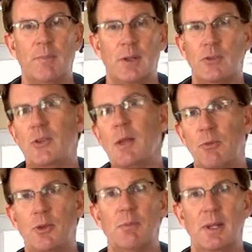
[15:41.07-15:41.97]
It
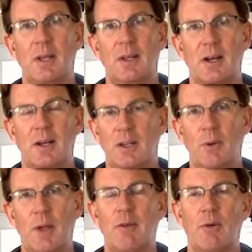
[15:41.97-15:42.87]
seems to be.
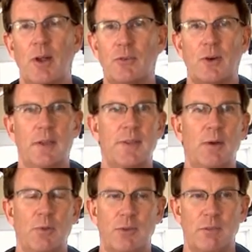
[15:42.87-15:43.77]
We have a restaurant
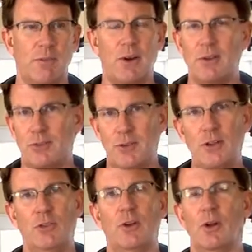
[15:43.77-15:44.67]
that was a very
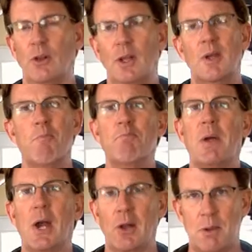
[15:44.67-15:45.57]
seasonal,
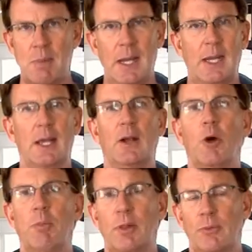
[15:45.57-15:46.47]
barely making it
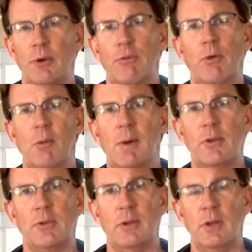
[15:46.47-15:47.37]
open 3 or 4
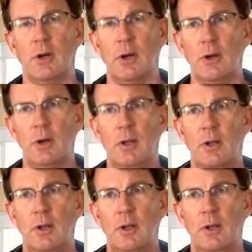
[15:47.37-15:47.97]
months a year,